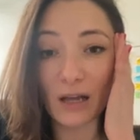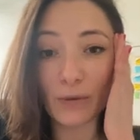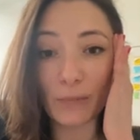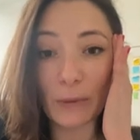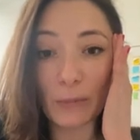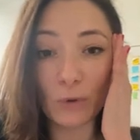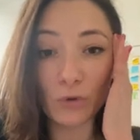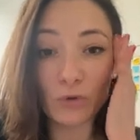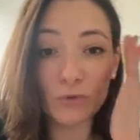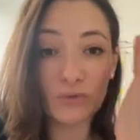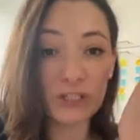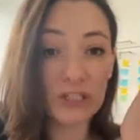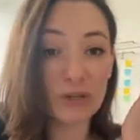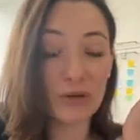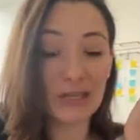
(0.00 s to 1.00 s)
people do
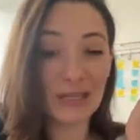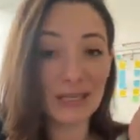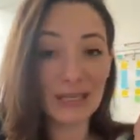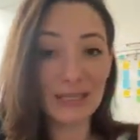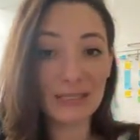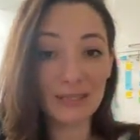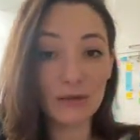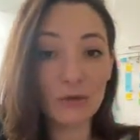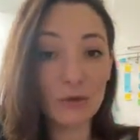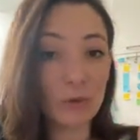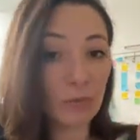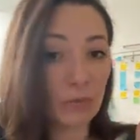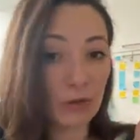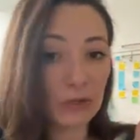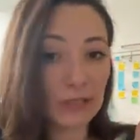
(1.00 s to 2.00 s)
video and it's still
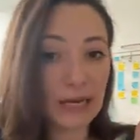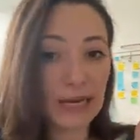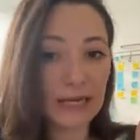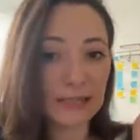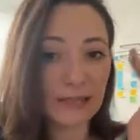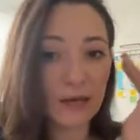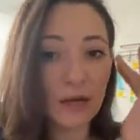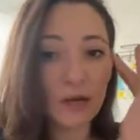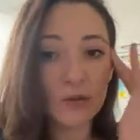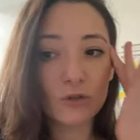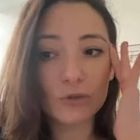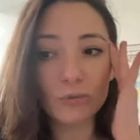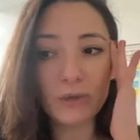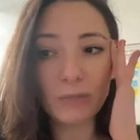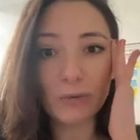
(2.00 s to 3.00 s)
called podcast.
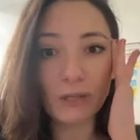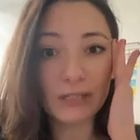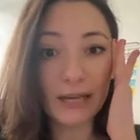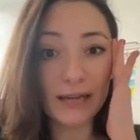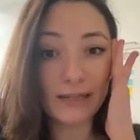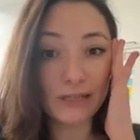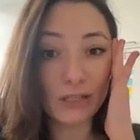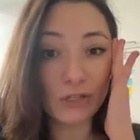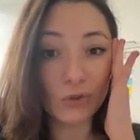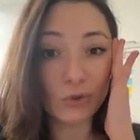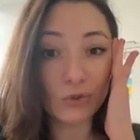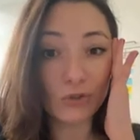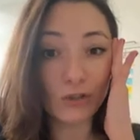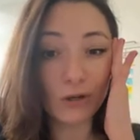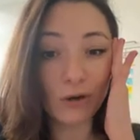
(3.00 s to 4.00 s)
To me, podcast is
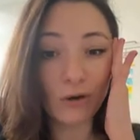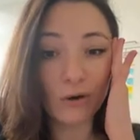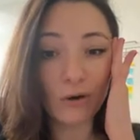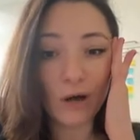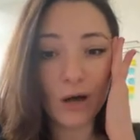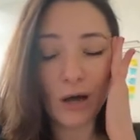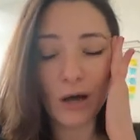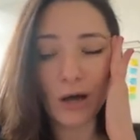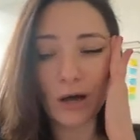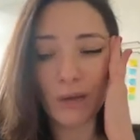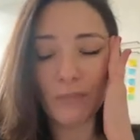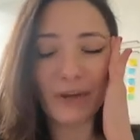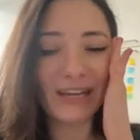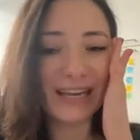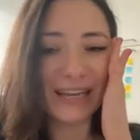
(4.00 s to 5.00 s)
audio.
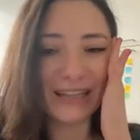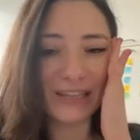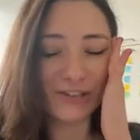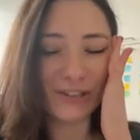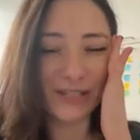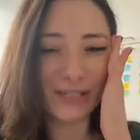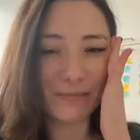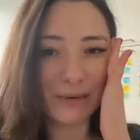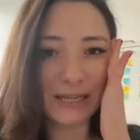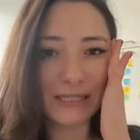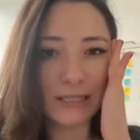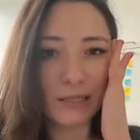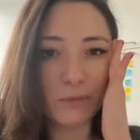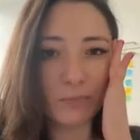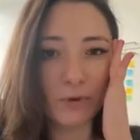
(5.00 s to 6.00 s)
But again, that's just
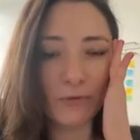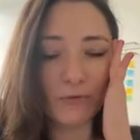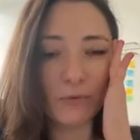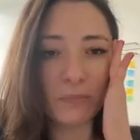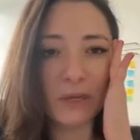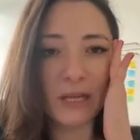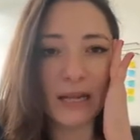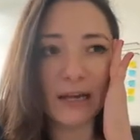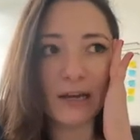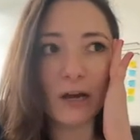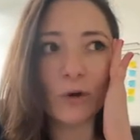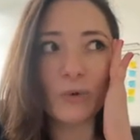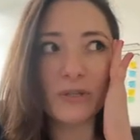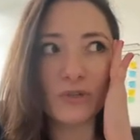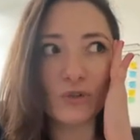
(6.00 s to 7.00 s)
semantic. But for me, like, I
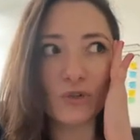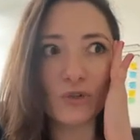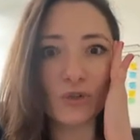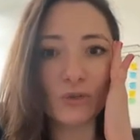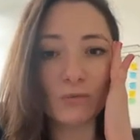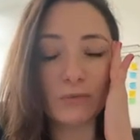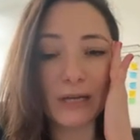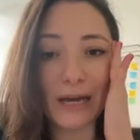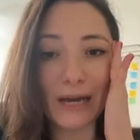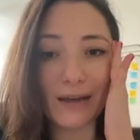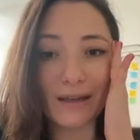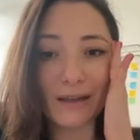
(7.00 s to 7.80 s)
always assume that